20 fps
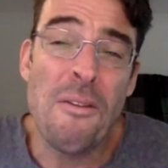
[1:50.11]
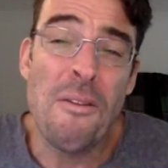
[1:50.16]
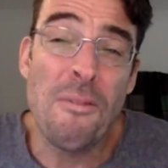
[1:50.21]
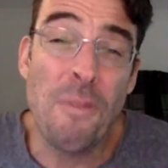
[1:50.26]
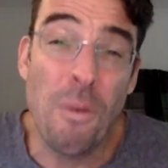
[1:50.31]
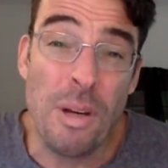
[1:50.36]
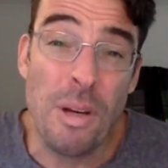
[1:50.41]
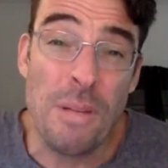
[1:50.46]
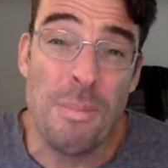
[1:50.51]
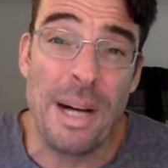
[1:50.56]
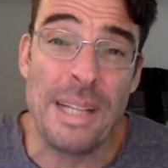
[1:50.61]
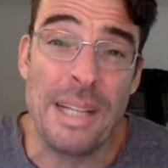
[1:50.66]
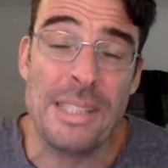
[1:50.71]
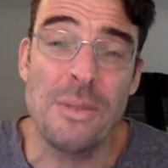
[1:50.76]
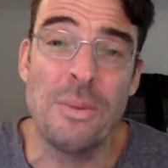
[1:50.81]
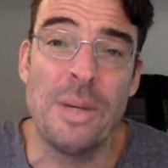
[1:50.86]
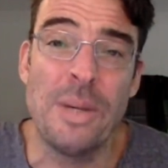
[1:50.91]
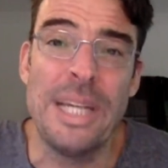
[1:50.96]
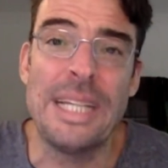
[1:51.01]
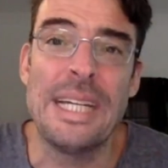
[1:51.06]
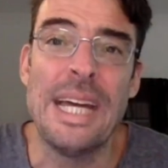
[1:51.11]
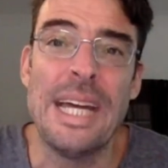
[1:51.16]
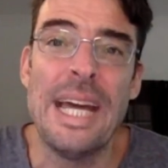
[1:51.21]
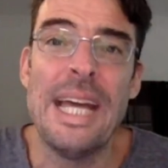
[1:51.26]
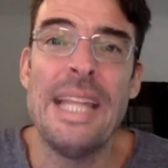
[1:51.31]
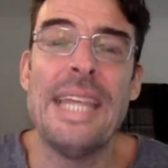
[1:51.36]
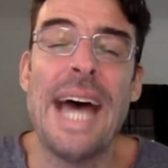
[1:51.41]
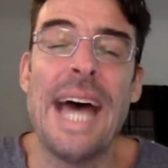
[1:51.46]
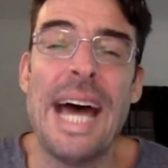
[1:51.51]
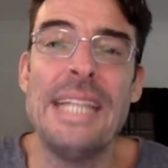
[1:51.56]
$40 a week.
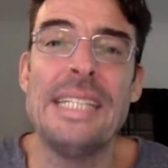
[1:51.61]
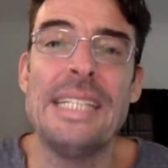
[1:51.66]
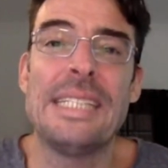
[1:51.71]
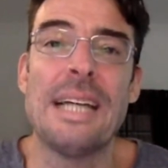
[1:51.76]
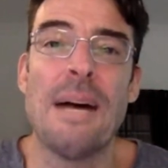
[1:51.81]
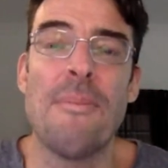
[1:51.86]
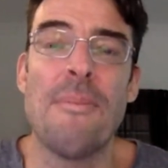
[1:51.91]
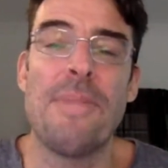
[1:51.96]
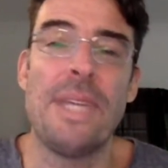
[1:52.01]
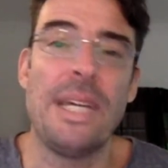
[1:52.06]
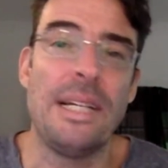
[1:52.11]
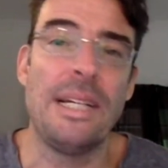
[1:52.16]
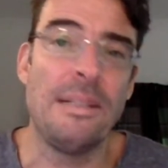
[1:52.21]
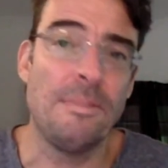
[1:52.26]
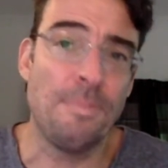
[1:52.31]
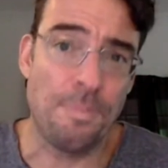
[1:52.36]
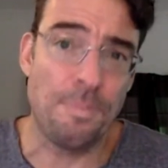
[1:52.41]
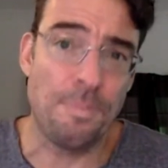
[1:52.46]
That is something